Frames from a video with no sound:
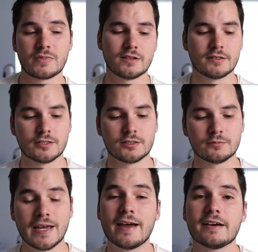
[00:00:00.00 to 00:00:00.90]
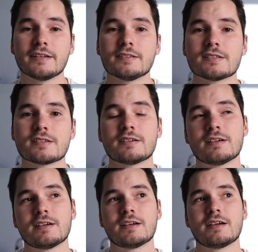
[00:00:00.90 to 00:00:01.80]
And
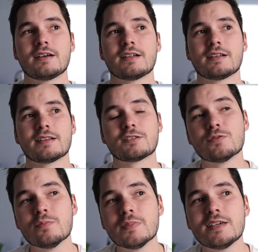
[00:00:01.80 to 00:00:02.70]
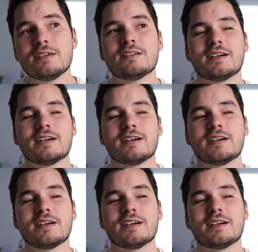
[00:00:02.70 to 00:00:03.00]
to me,